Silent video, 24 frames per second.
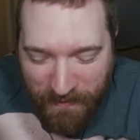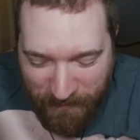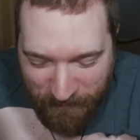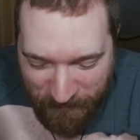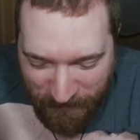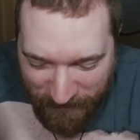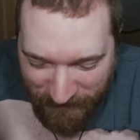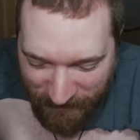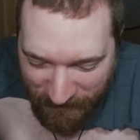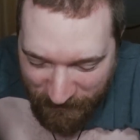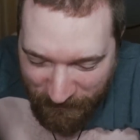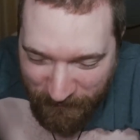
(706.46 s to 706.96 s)
I'm being
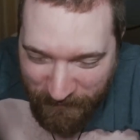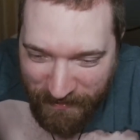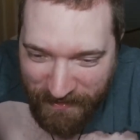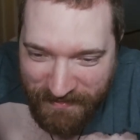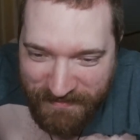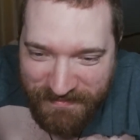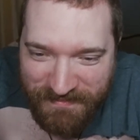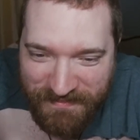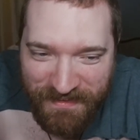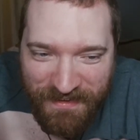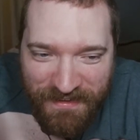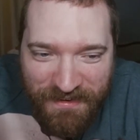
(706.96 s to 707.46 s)
put on a
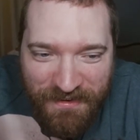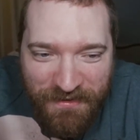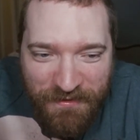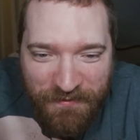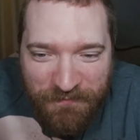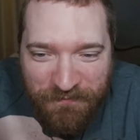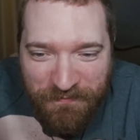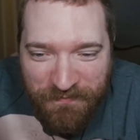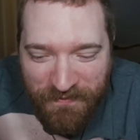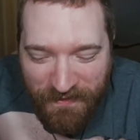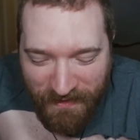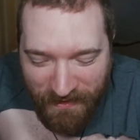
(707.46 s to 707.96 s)
quest. I
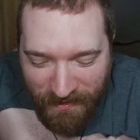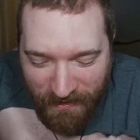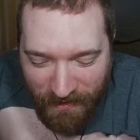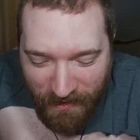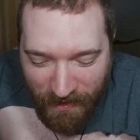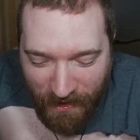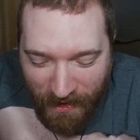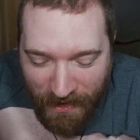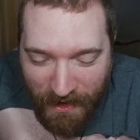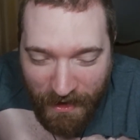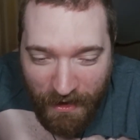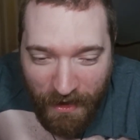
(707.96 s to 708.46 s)
know.
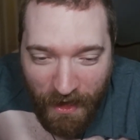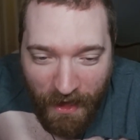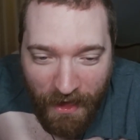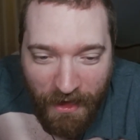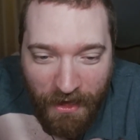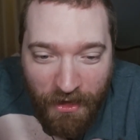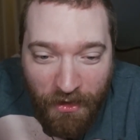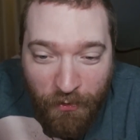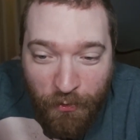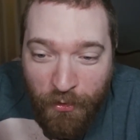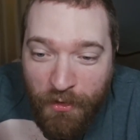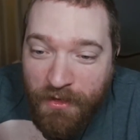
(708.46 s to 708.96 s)

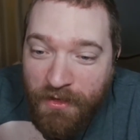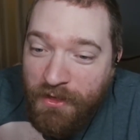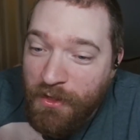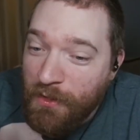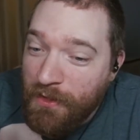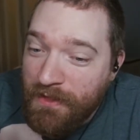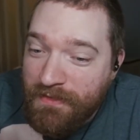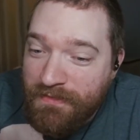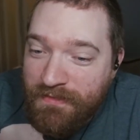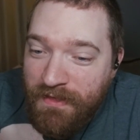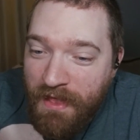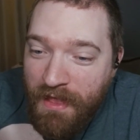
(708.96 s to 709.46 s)
And you
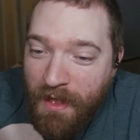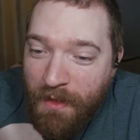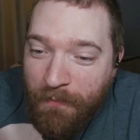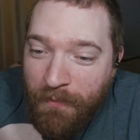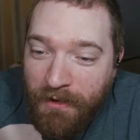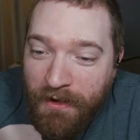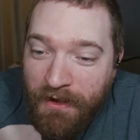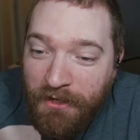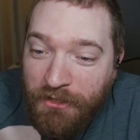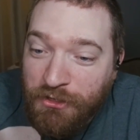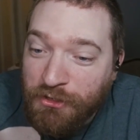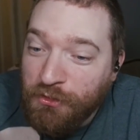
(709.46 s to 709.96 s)
could say I'm
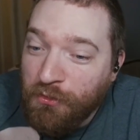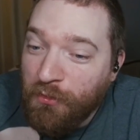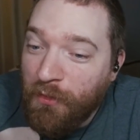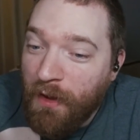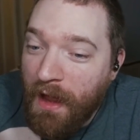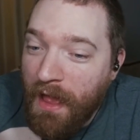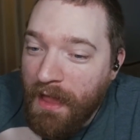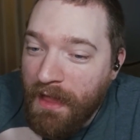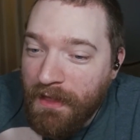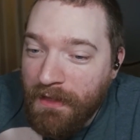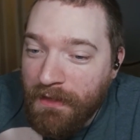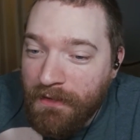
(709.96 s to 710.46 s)
on a
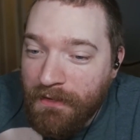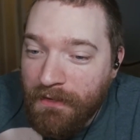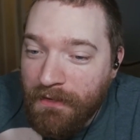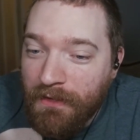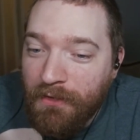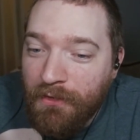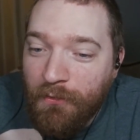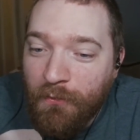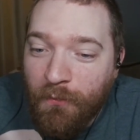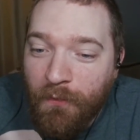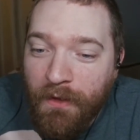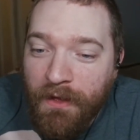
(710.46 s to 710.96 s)
Dragon
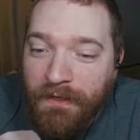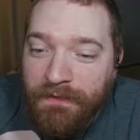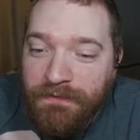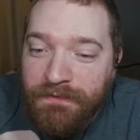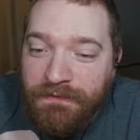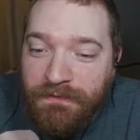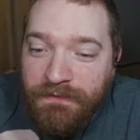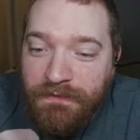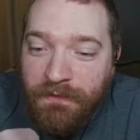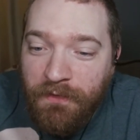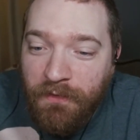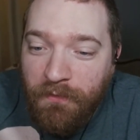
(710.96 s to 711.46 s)

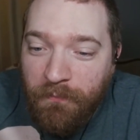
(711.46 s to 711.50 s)
Quest